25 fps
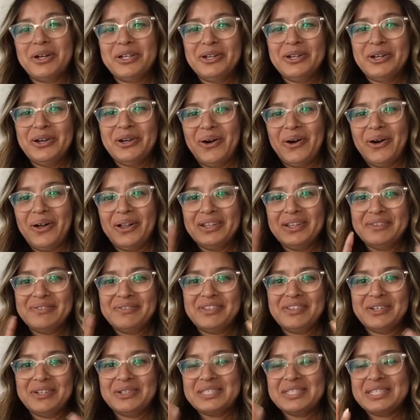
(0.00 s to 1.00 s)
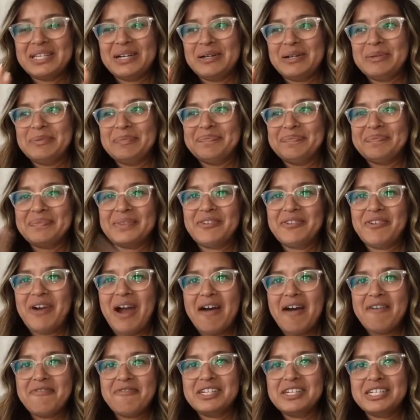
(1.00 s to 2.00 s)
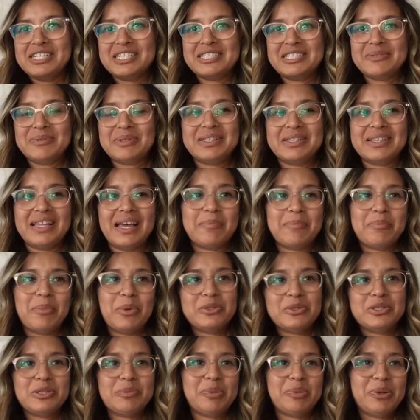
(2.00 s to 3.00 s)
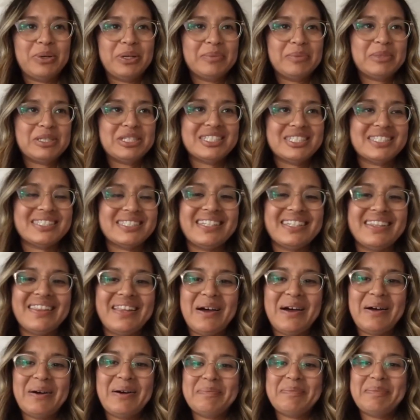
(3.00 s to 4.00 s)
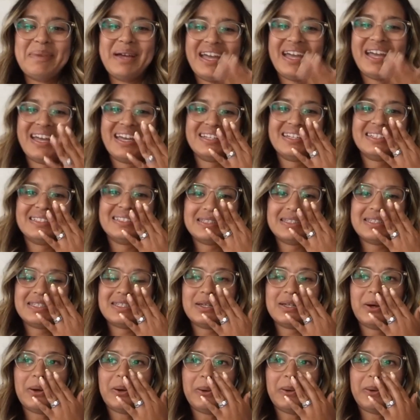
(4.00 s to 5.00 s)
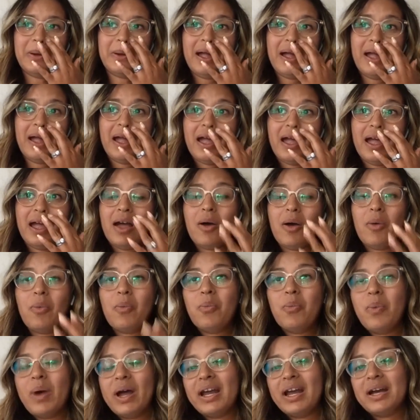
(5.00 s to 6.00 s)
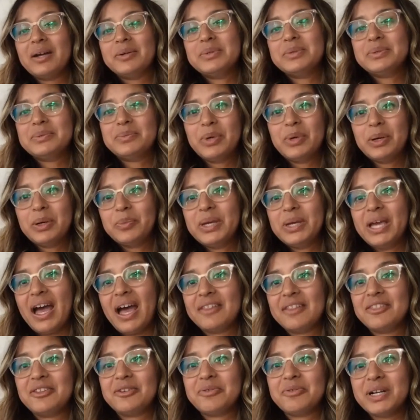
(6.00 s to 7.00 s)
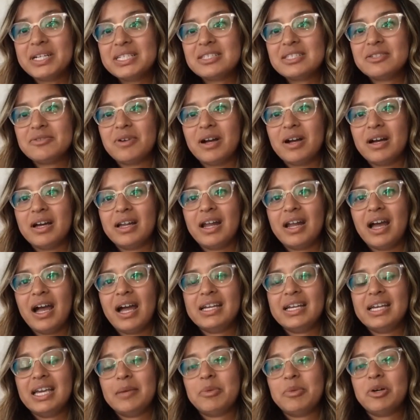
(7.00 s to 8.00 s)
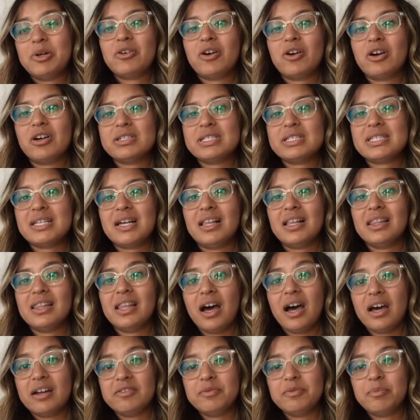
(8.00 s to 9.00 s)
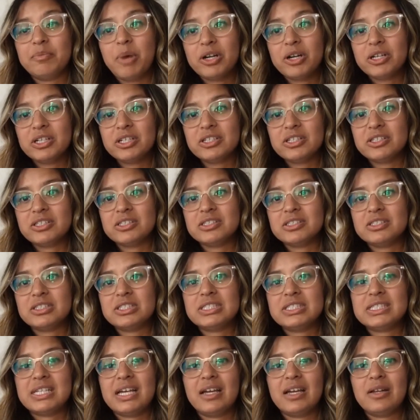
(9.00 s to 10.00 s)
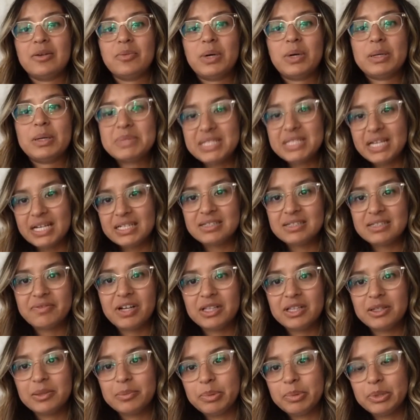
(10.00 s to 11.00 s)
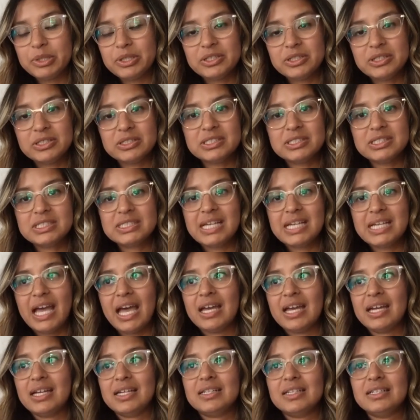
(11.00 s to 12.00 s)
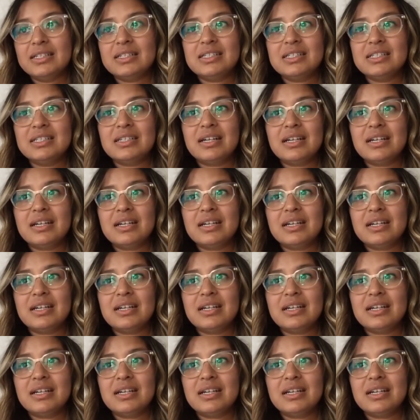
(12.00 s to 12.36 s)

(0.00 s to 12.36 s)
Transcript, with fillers: you know, all of those um, graphics with like multiple images in them. And so when I w- when we had the restaurant, I came across a lot of marketers and website developers, and